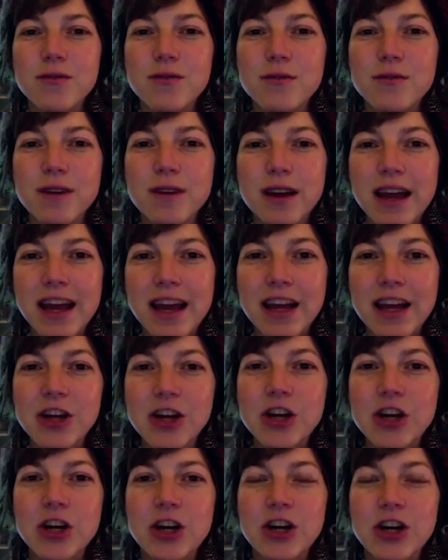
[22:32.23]

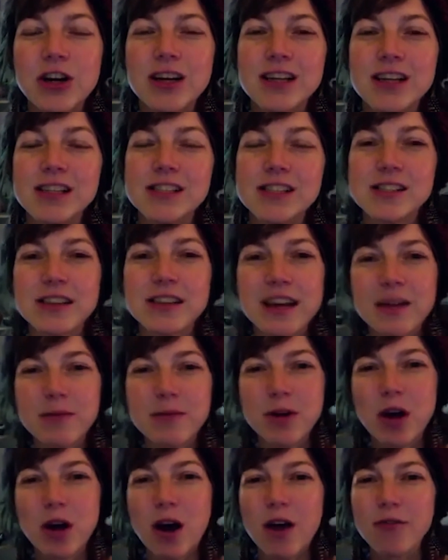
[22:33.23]
anger is can
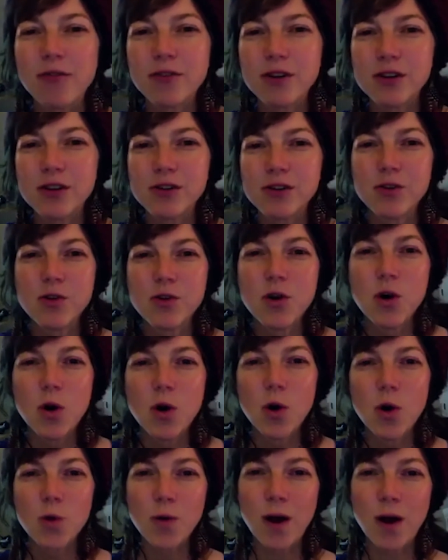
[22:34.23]
be often
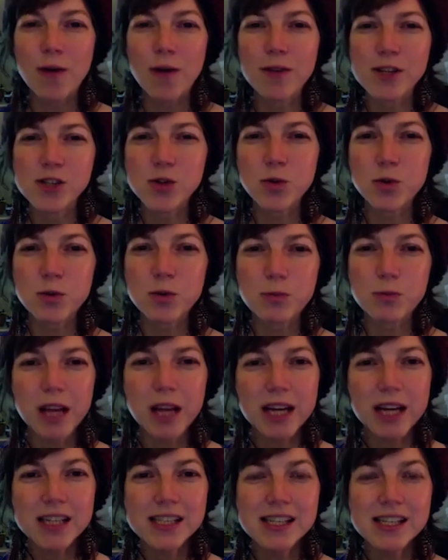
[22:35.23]
around the solar
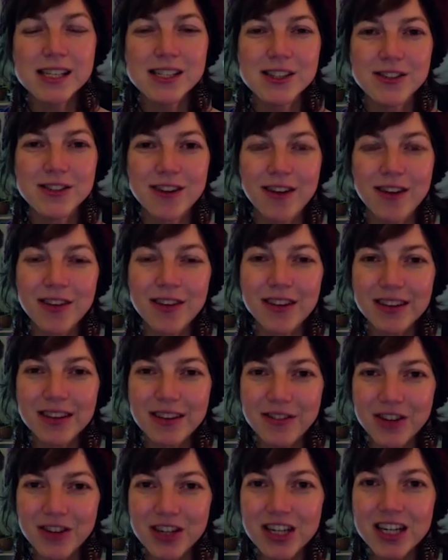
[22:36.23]
plexus and around the
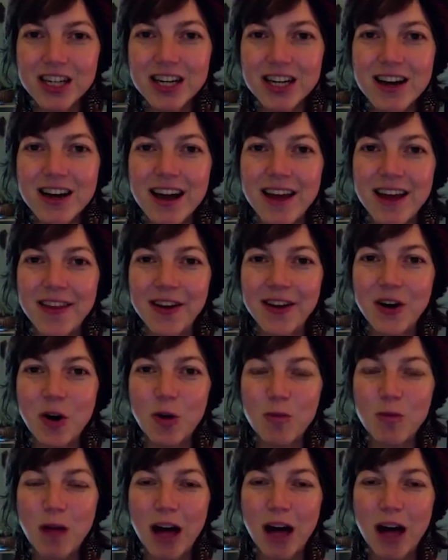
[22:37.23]
liver and the
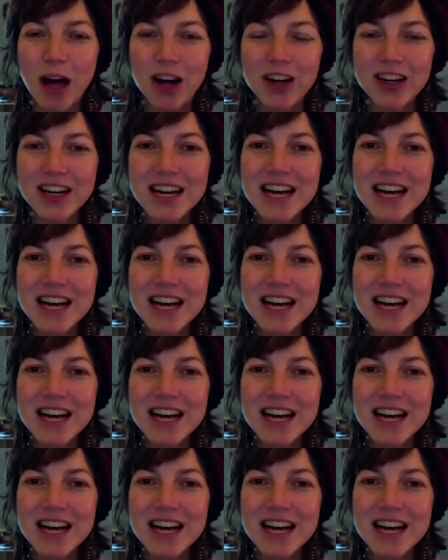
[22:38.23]
gallbladder.